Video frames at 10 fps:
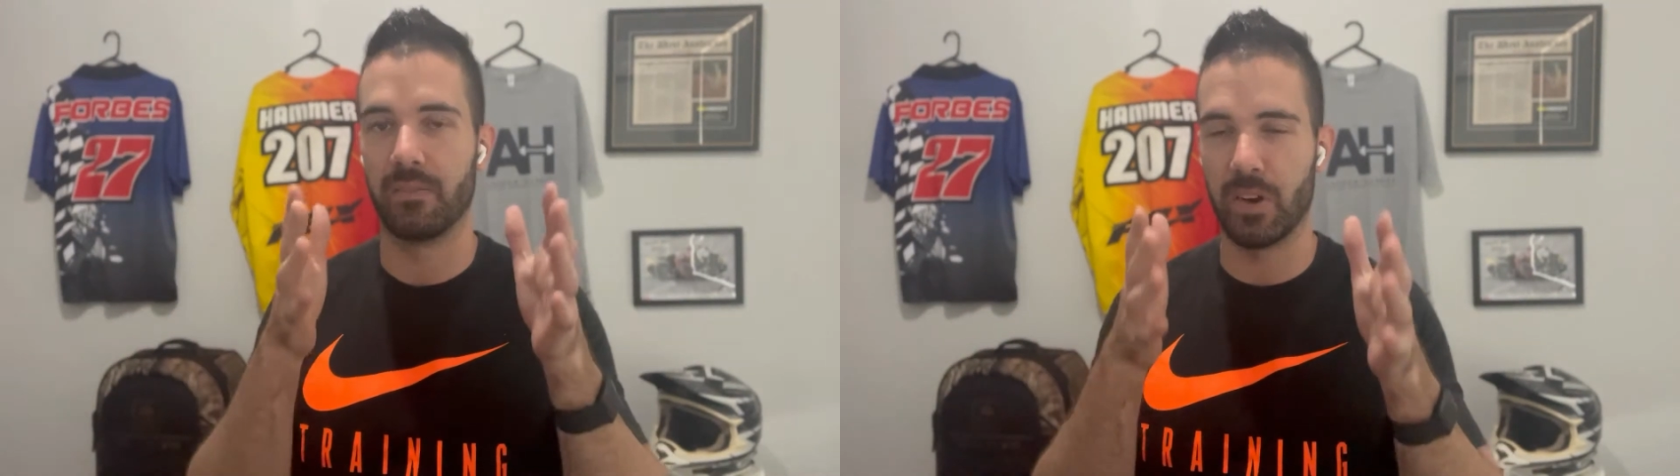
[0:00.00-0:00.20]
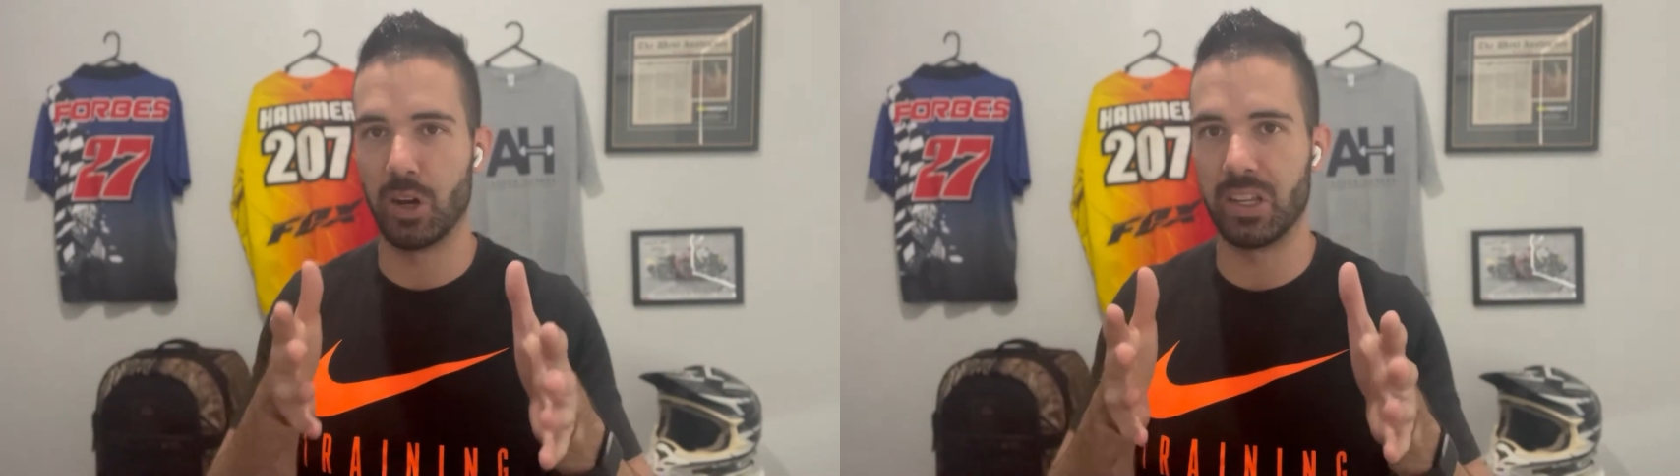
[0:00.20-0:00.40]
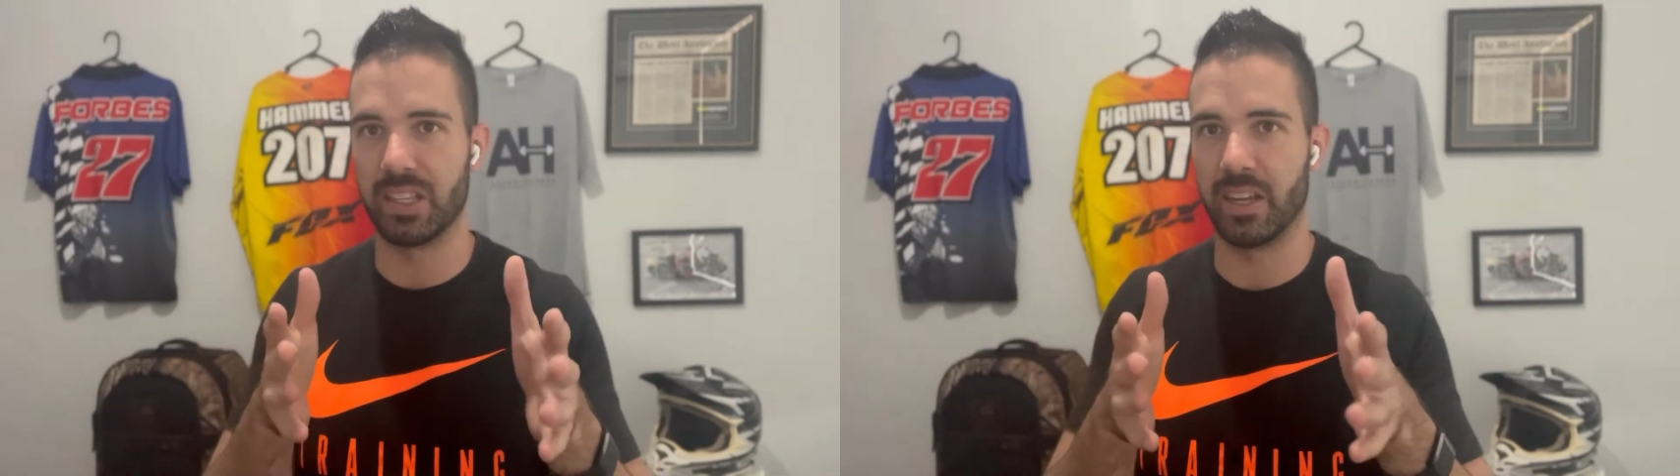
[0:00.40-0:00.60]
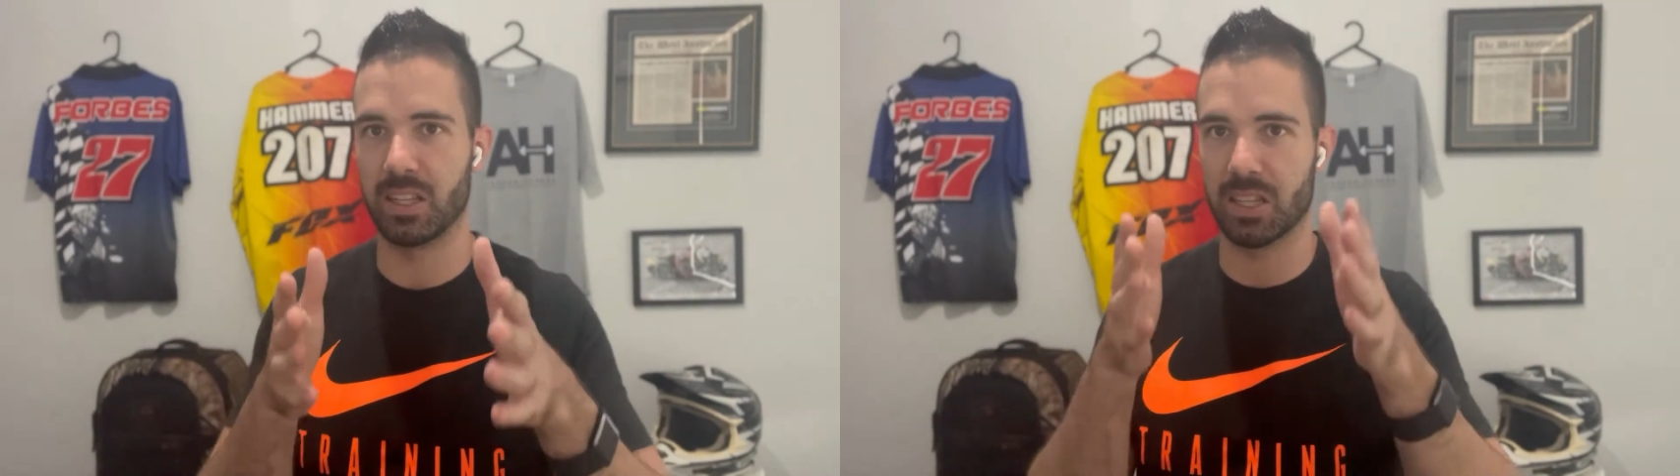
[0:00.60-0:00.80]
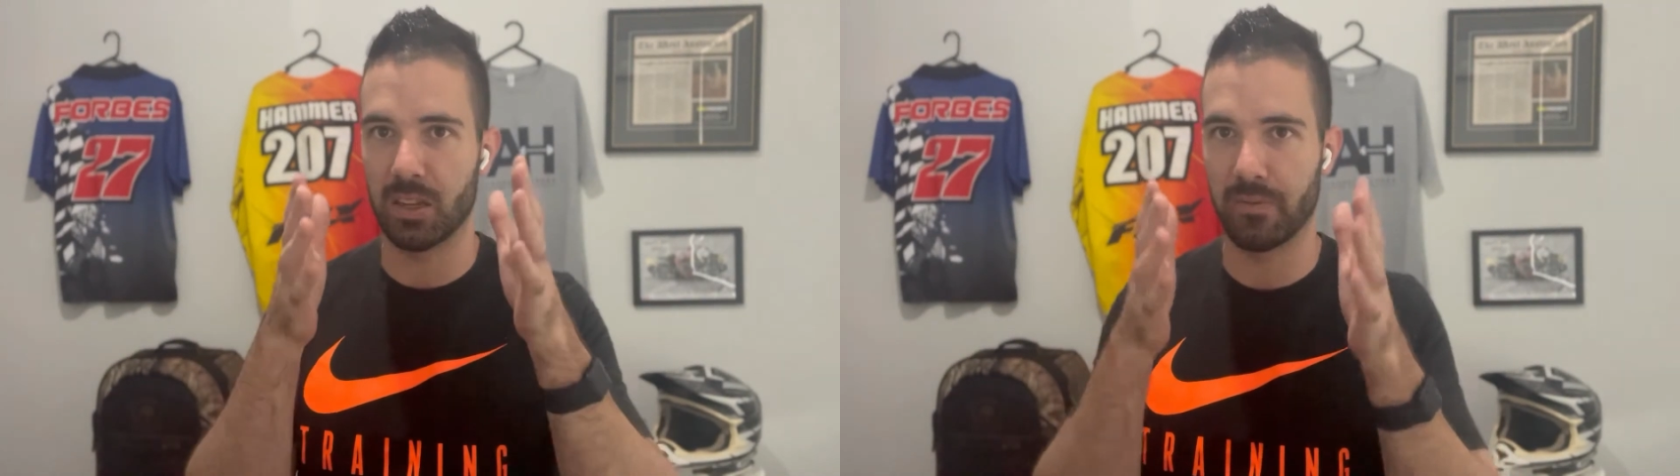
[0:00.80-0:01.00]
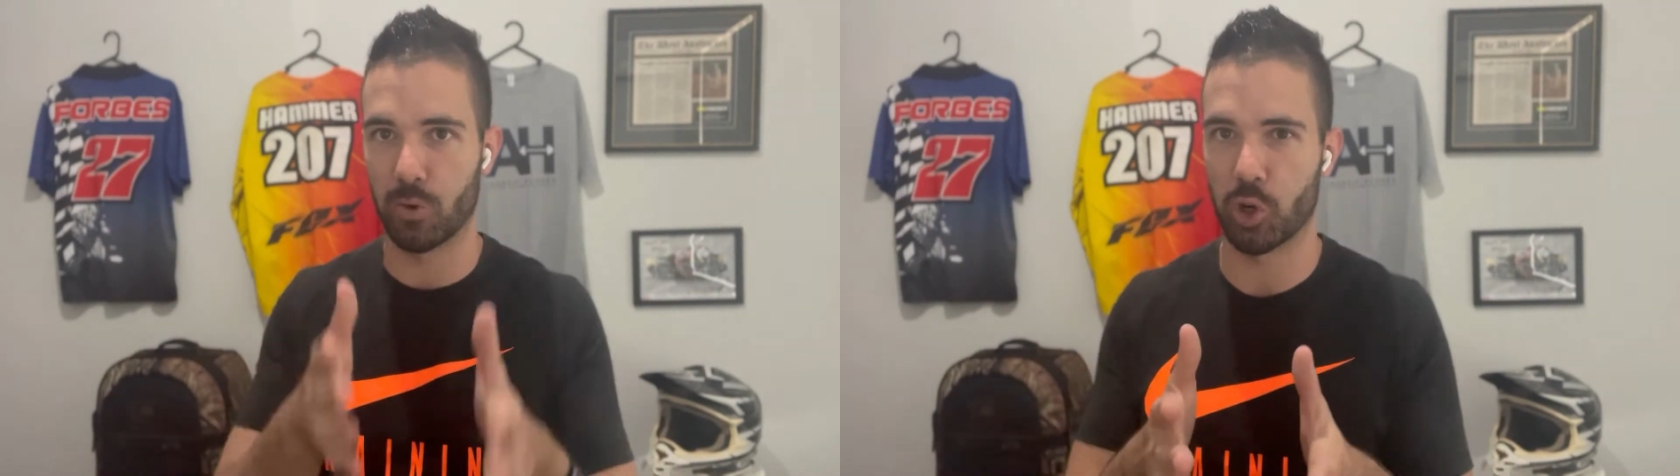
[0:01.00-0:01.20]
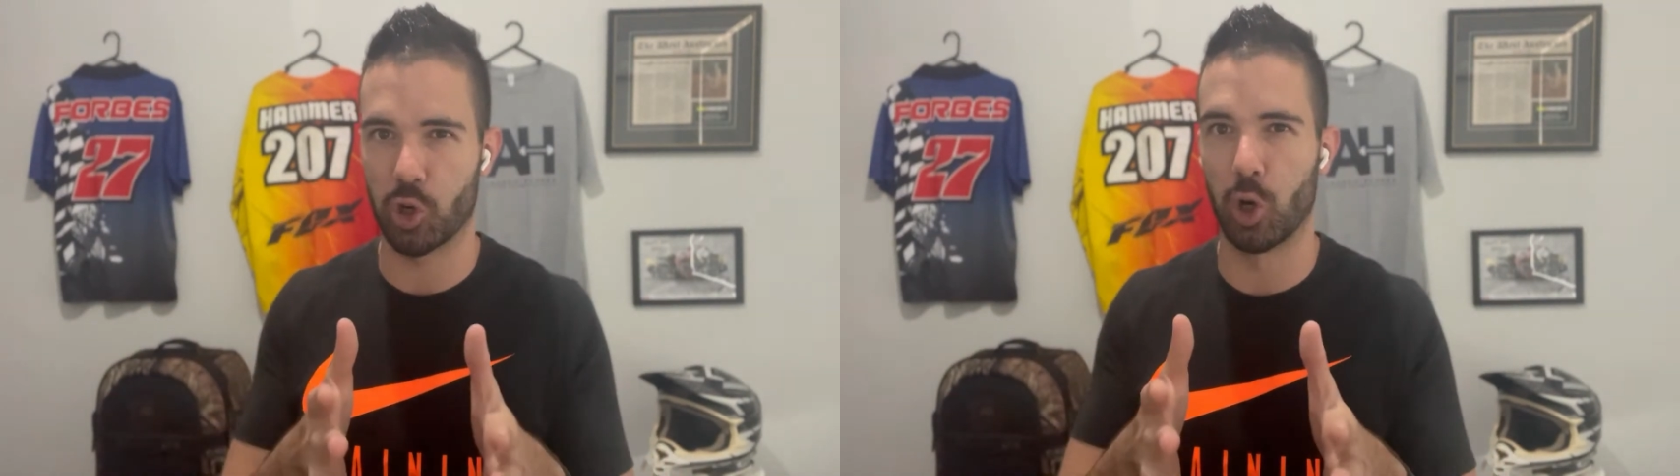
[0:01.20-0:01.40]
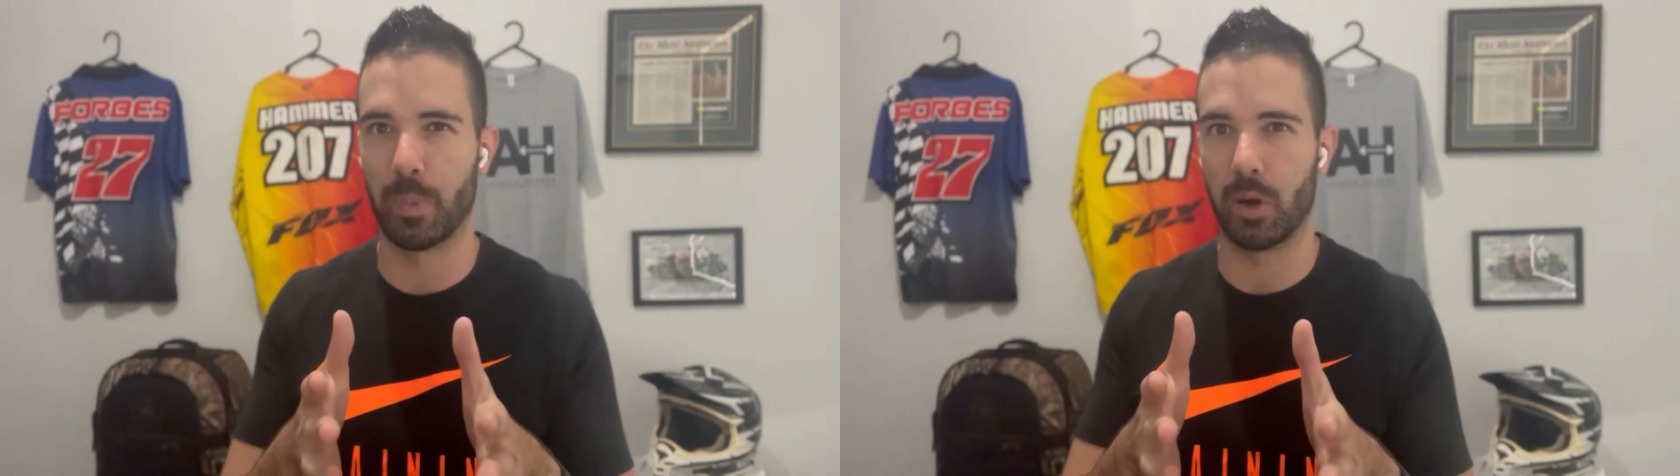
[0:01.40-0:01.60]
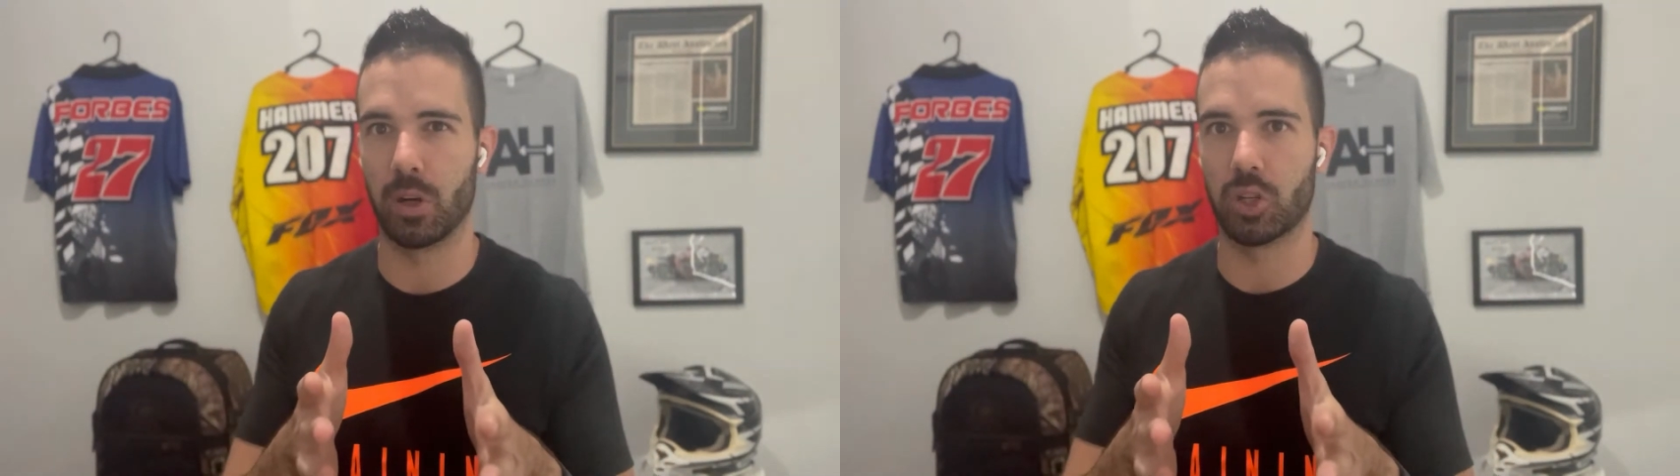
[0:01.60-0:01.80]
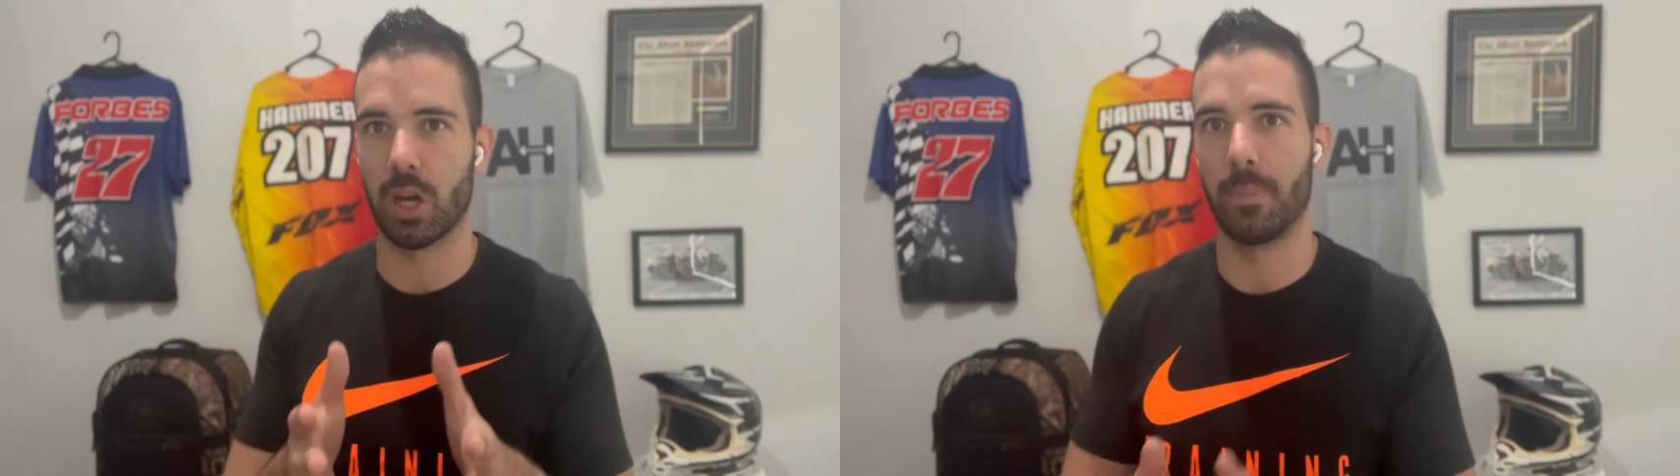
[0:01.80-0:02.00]
very intensely for a short
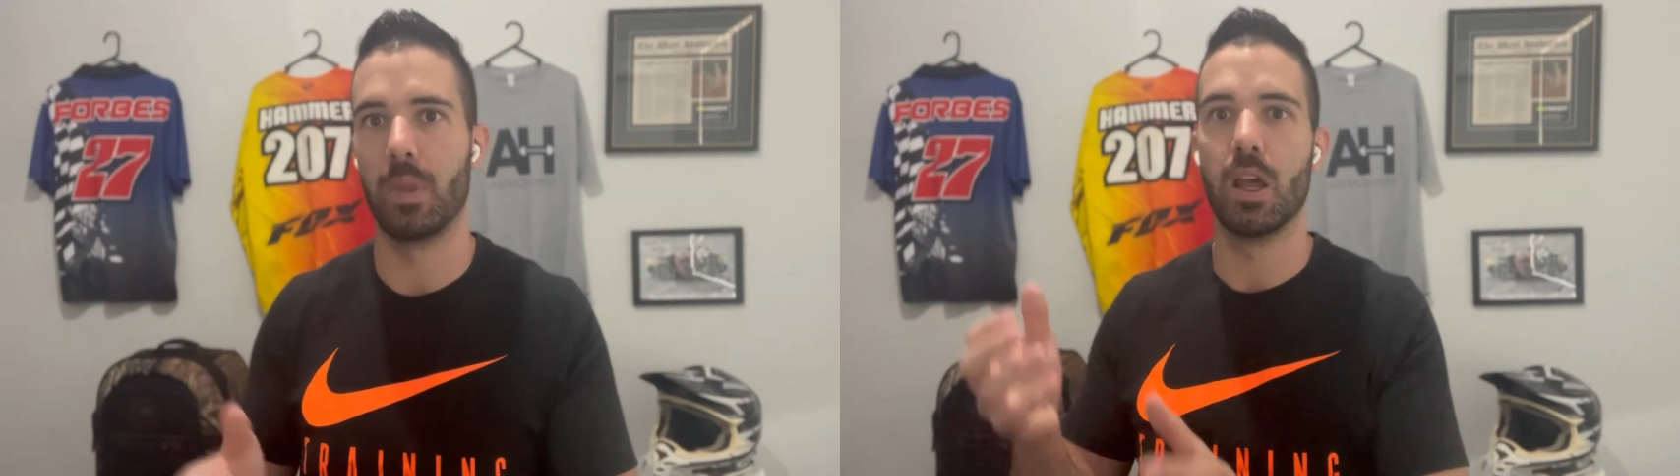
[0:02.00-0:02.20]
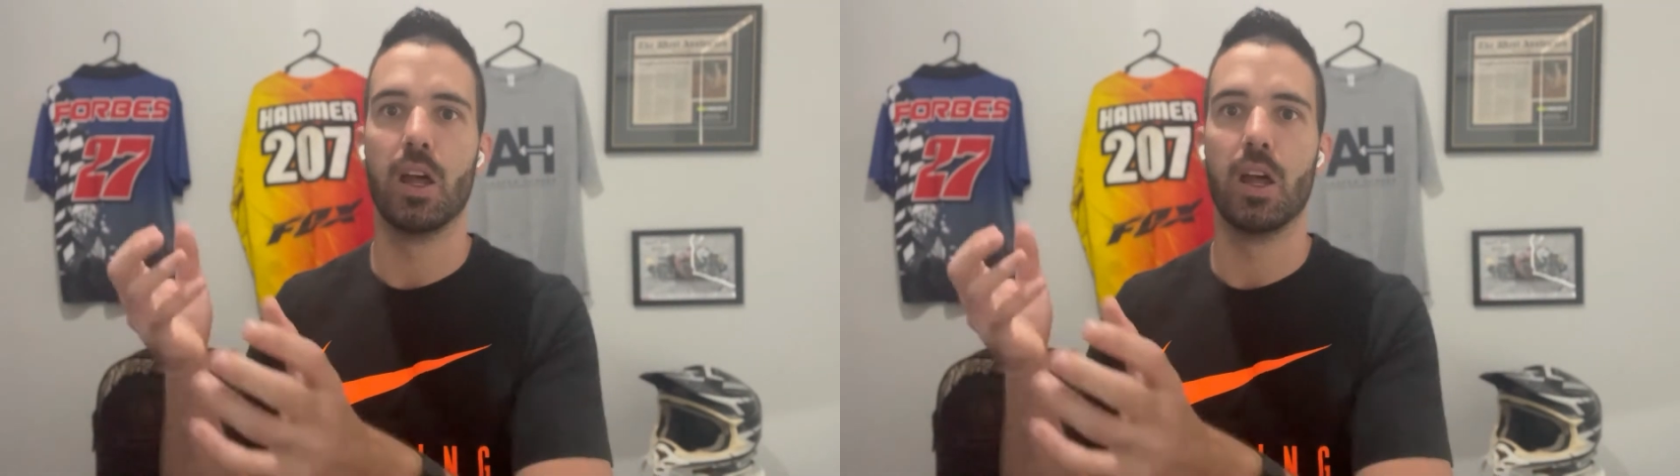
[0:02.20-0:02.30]
period of time,